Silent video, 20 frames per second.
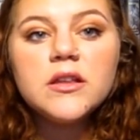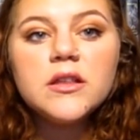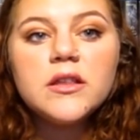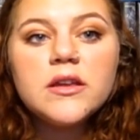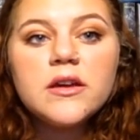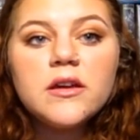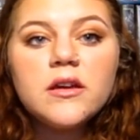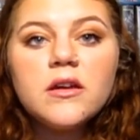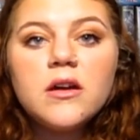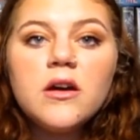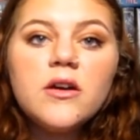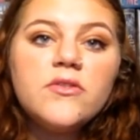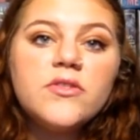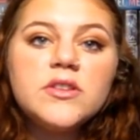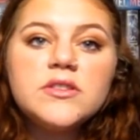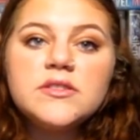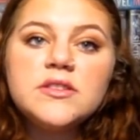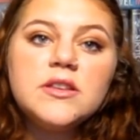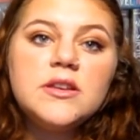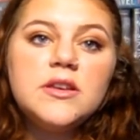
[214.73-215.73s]
like
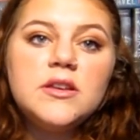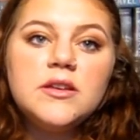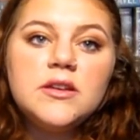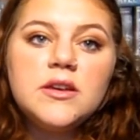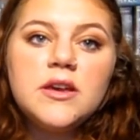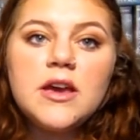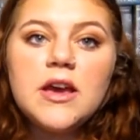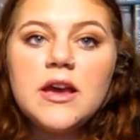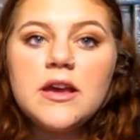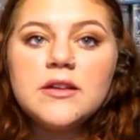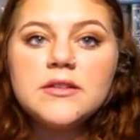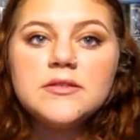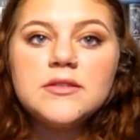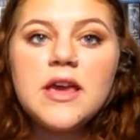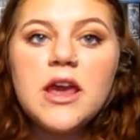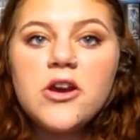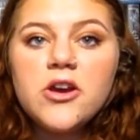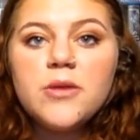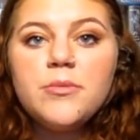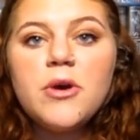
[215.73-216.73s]
obviously has
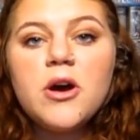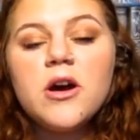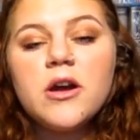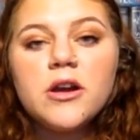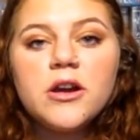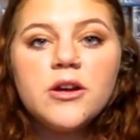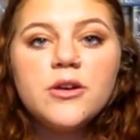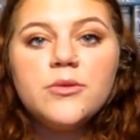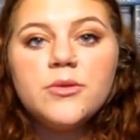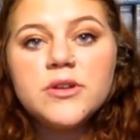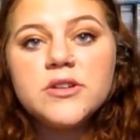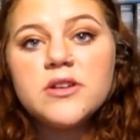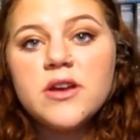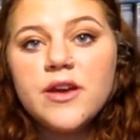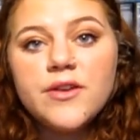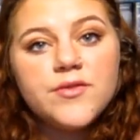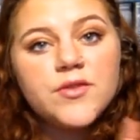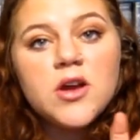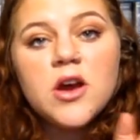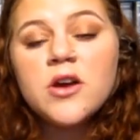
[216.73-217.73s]
Harry Potter which
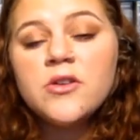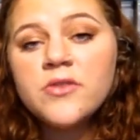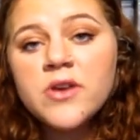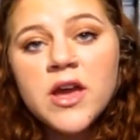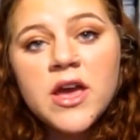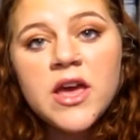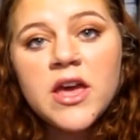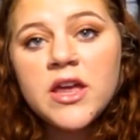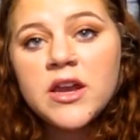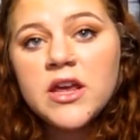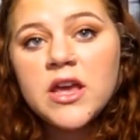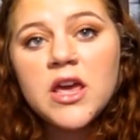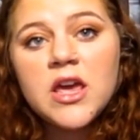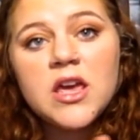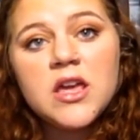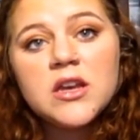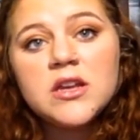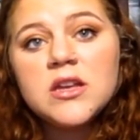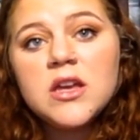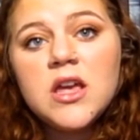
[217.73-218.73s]
I've not read
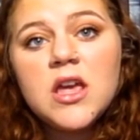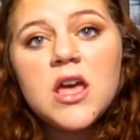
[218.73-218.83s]
and